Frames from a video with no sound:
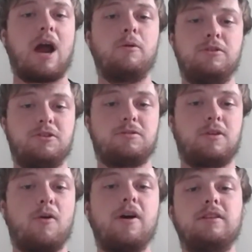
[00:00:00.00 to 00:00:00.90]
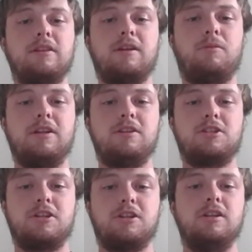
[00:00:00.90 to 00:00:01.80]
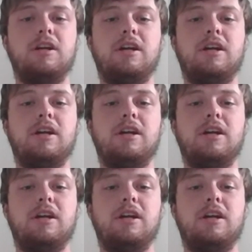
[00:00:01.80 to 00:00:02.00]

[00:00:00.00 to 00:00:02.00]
I would just go ahead and let him play this year.